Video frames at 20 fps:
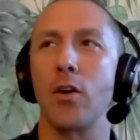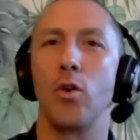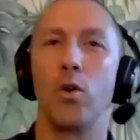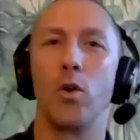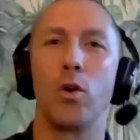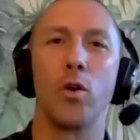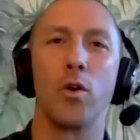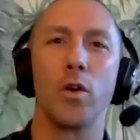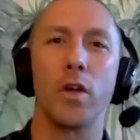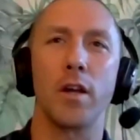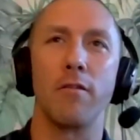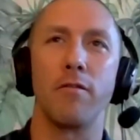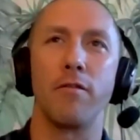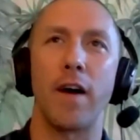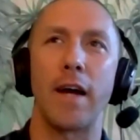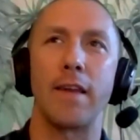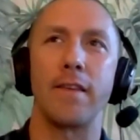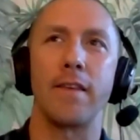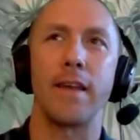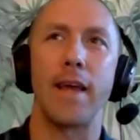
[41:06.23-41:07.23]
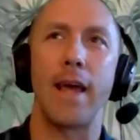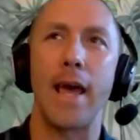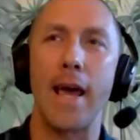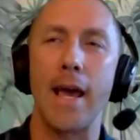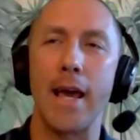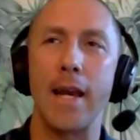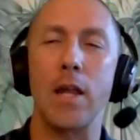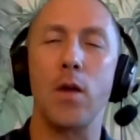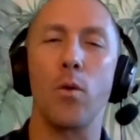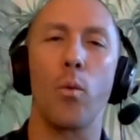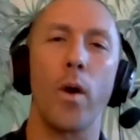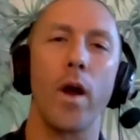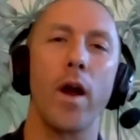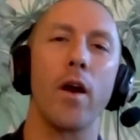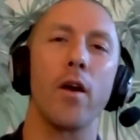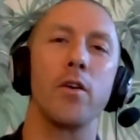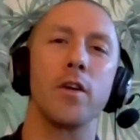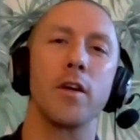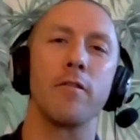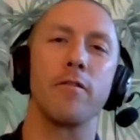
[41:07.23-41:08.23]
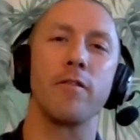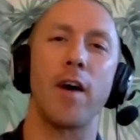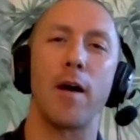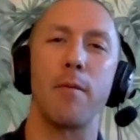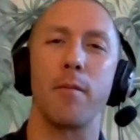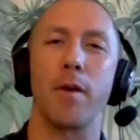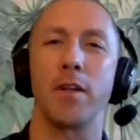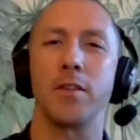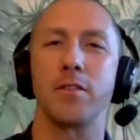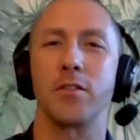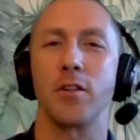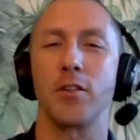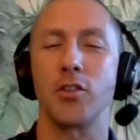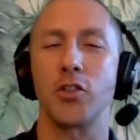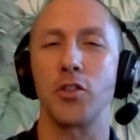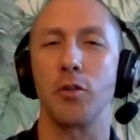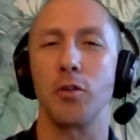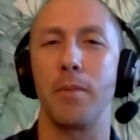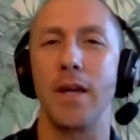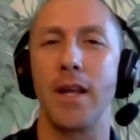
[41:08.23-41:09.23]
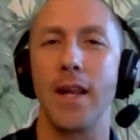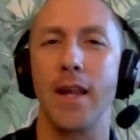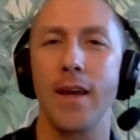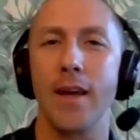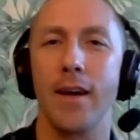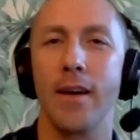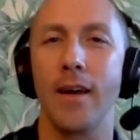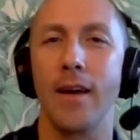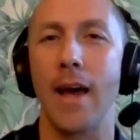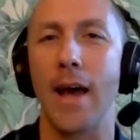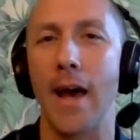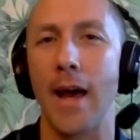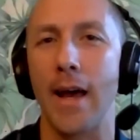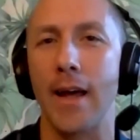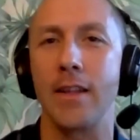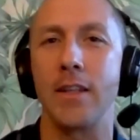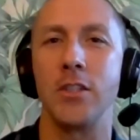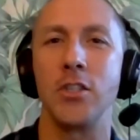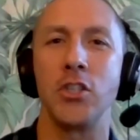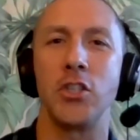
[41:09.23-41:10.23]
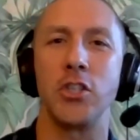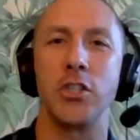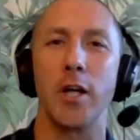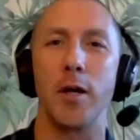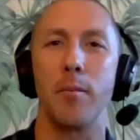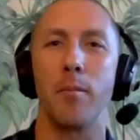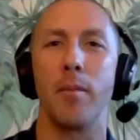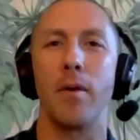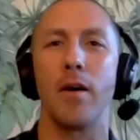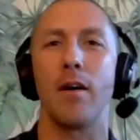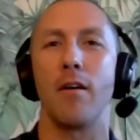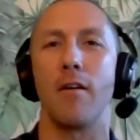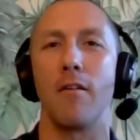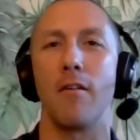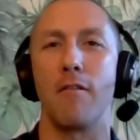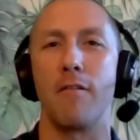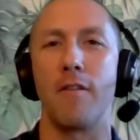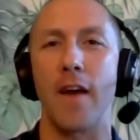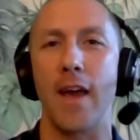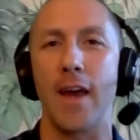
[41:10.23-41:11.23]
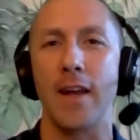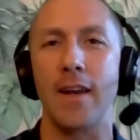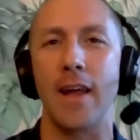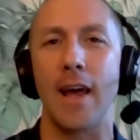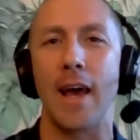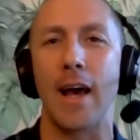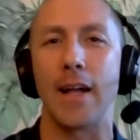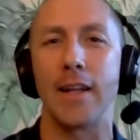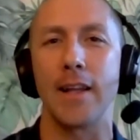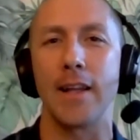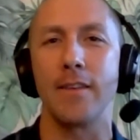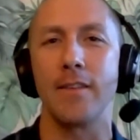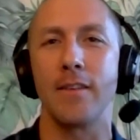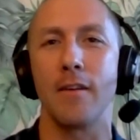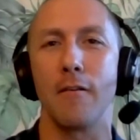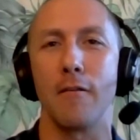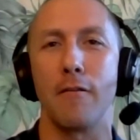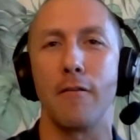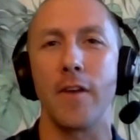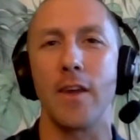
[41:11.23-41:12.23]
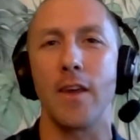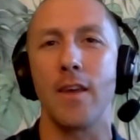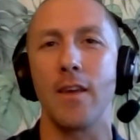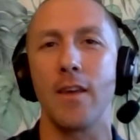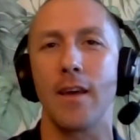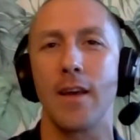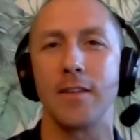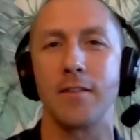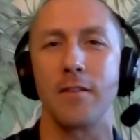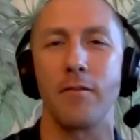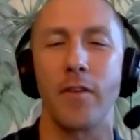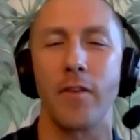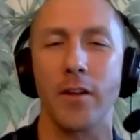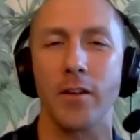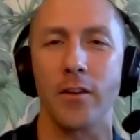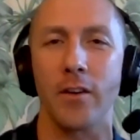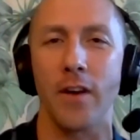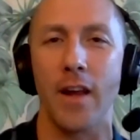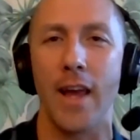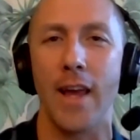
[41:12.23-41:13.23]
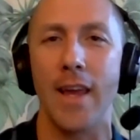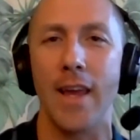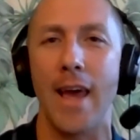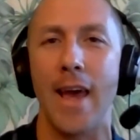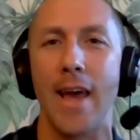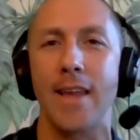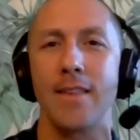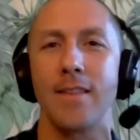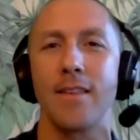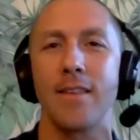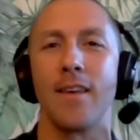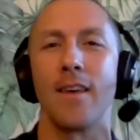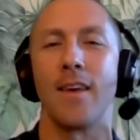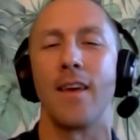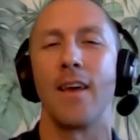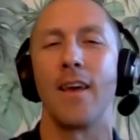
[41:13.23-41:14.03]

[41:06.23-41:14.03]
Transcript: Google. You can find it anywhere. You can find me on social media at Jim Van Allan, V as in Victor, ANALLAN,